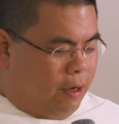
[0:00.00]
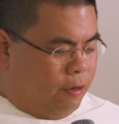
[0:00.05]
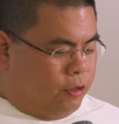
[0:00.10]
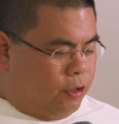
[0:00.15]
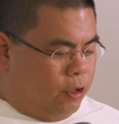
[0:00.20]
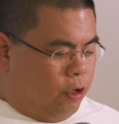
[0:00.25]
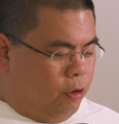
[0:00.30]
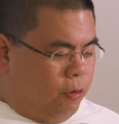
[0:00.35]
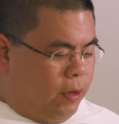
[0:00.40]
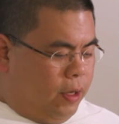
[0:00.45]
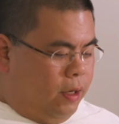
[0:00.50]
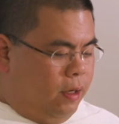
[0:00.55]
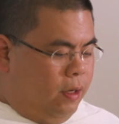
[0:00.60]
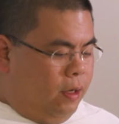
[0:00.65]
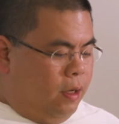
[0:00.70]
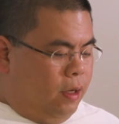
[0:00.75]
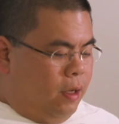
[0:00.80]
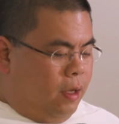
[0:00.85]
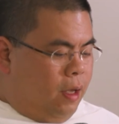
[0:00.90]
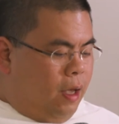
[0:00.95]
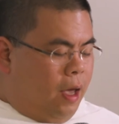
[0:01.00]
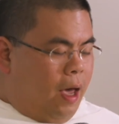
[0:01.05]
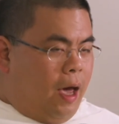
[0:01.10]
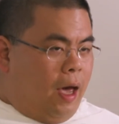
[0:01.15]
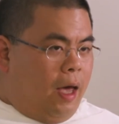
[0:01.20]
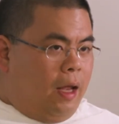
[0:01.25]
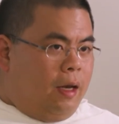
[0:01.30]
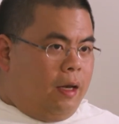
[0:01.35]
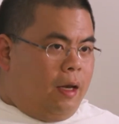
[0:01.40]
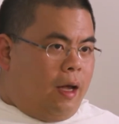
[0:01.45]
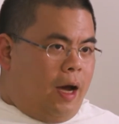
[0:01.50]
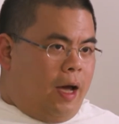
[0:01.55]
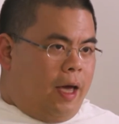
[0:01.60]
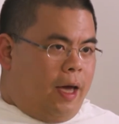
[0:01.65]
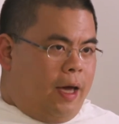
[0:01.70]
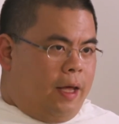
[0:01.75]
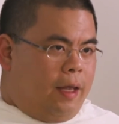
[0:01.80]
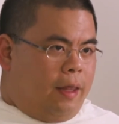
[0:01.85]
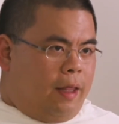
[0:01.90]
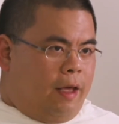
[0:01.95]
to go in. And I
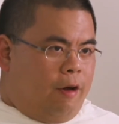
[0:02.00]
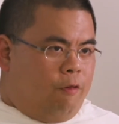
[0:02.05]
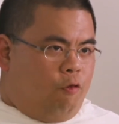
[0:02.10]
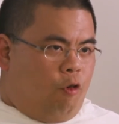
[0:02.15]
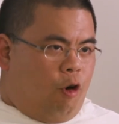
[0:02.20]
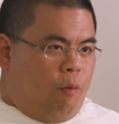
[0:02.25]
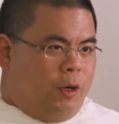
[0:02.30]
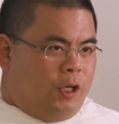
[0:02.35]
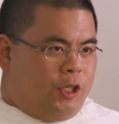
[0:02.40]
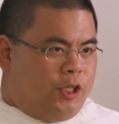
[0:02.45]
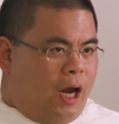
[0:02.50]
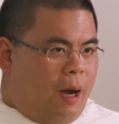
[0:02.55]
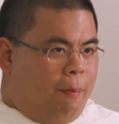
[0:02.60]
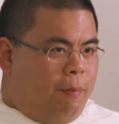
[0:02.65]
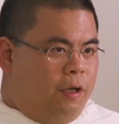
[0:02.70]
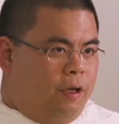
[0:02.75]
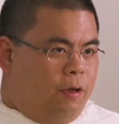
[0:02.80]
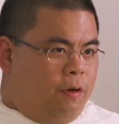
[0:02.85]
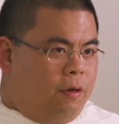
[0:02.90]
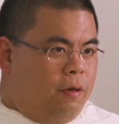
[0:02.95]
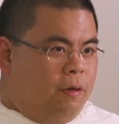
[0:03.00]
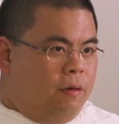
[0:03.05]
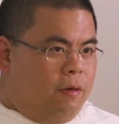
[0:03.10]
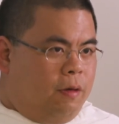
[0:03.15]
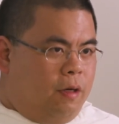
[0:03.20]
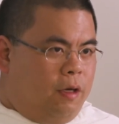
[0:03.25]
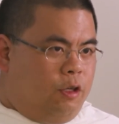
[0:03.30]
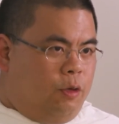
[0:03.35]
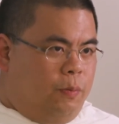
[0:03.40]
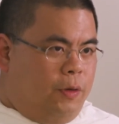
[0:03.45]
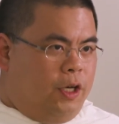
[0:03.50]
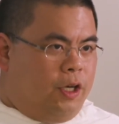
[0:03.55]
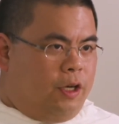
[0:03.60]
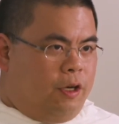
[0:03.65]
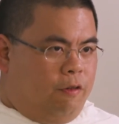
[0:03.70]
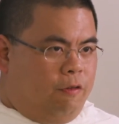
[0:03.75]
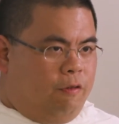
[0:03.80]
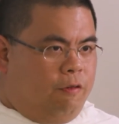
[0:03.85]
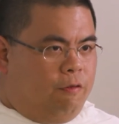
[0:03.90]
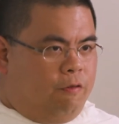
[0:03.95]
had their former chaplain, a
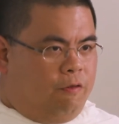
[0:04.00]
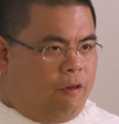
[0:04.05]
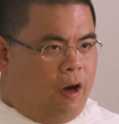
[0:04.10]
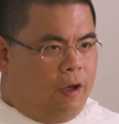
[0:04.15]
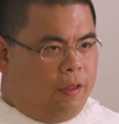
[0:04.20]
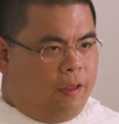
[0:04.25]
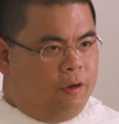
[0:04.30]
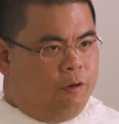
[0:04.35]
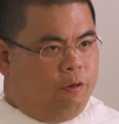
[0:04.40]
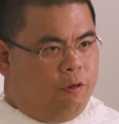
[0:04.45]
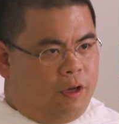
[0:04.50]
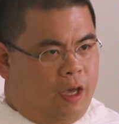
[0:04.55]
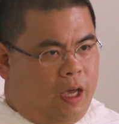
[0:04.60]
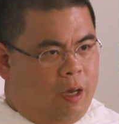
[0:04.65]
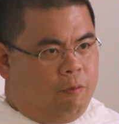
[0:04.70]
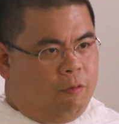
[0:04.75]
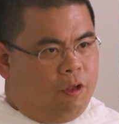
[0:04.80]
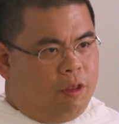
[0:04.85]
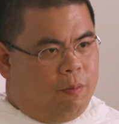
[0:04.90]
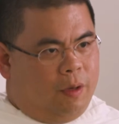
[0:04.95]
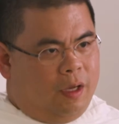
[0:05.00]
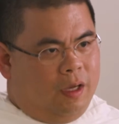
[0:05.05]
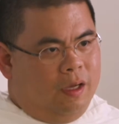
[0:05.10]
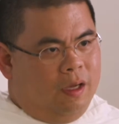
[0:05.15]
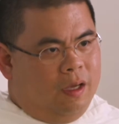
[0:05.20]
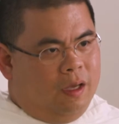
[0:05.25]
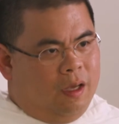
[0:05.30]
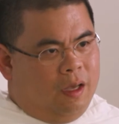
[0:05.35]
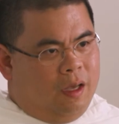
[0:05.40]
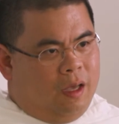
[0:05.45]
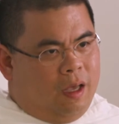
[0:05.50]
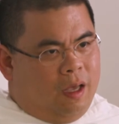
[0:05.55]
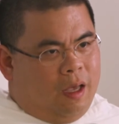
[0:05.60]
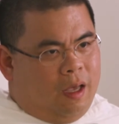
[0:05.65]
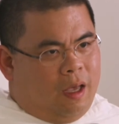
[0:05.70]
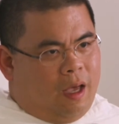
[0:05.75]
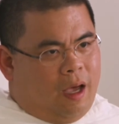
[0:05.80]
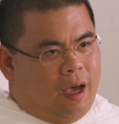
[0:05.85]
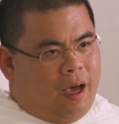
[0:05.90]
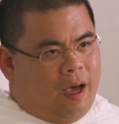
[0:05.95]
Dominican father, who came with me.
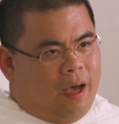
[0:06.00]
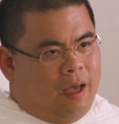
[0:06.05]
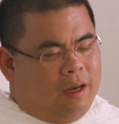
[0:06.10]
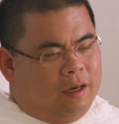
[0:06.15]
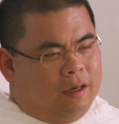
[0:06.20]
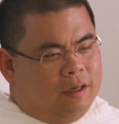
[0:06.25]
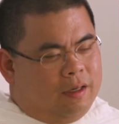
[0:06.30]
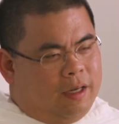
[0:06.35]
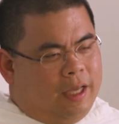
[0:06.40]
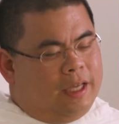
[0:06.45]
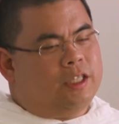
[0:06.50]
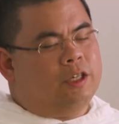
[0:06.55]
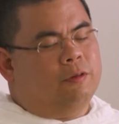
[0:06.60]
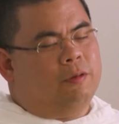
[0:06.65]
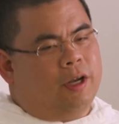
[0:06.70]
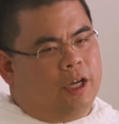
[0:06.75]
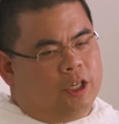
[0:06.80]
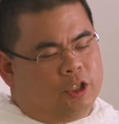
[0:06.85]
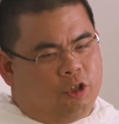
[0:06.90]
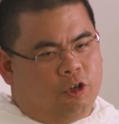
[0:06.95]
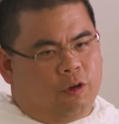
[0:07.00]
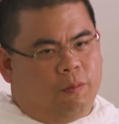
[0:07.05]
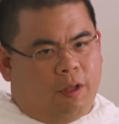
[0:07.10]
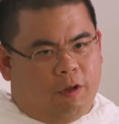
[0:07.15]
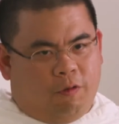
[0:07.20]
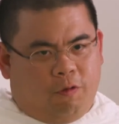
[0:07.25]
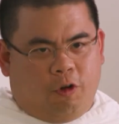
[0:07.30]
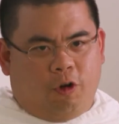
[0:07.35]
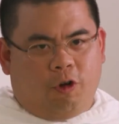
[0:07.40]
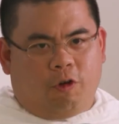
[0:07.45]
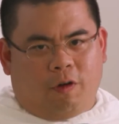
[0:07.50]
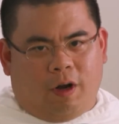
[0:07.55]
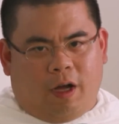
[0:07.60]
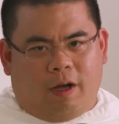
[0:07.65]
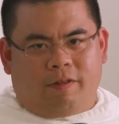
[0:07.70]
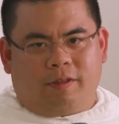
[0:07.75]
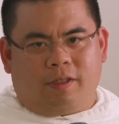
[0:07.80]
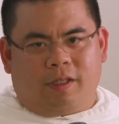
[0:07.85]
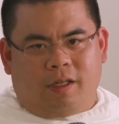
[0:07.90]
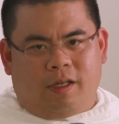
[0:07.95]
And later when I showed him the
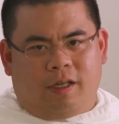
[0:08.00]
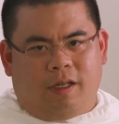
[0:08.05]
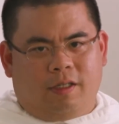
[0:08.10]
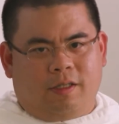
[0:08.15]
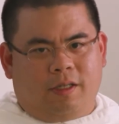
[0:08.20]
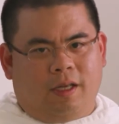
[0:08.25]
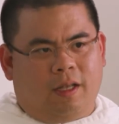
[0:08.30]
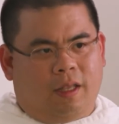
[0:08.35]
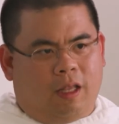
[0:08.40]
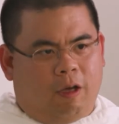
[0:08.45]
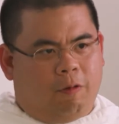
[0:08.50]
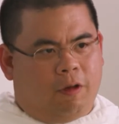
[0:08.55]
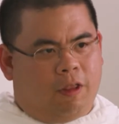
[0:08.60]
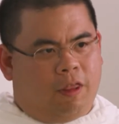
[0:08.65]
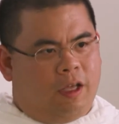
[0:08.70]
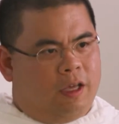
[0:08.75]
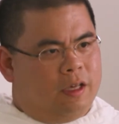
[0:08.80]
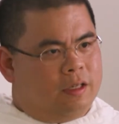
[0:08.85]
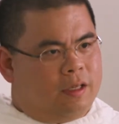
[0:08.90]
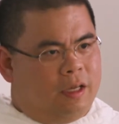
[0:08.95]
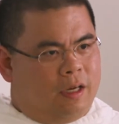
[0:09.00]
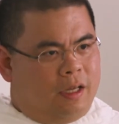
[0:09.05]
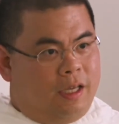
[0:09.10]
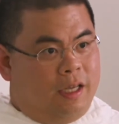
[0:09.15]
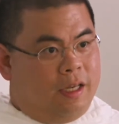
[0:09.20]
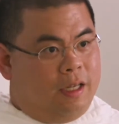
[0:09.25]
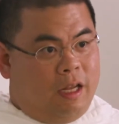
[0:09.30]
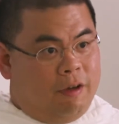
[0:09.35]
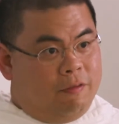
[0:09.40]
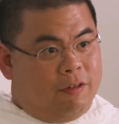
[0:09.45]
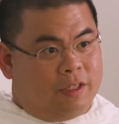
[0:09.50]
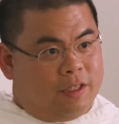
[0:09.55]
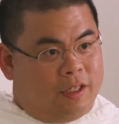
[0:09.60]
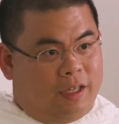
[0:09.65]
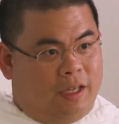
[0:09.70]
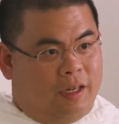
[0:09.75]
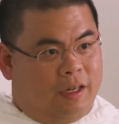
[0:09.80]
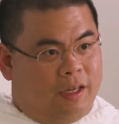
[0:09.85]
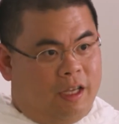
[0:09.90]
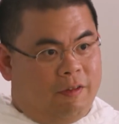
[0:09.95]
photographs, he said there were things that he'd never
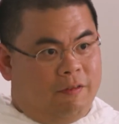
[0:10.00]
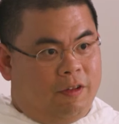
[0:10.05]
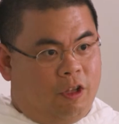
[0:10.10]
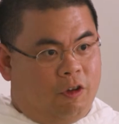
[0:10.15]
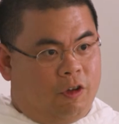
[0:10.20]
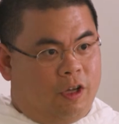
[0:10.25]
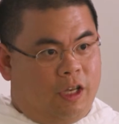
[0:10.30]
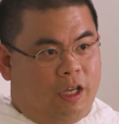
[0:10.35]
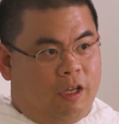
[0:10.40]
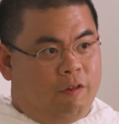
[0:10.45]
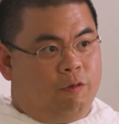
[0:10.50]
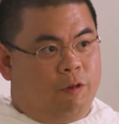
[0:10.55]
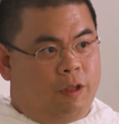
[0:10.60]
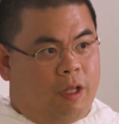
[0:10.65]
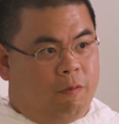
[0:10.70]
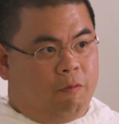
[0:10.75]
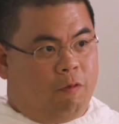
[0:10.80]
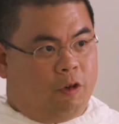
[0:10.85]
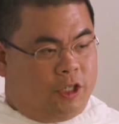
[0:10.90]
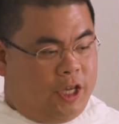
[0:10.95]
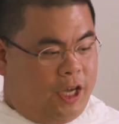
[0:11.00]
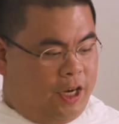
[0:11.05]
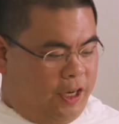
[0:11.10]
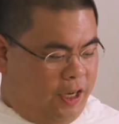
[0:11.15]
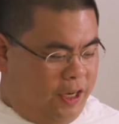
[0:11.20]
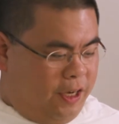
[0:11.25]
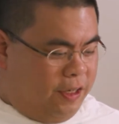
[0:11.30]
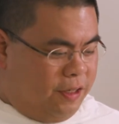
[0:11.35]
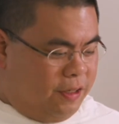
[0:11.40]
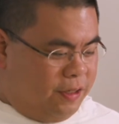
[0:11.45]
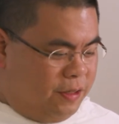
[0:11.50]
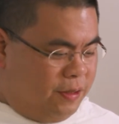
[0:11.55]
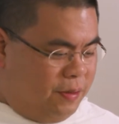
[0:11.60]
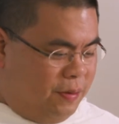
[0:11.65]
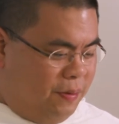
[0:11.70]
seen, even though he lived with them for 10 years.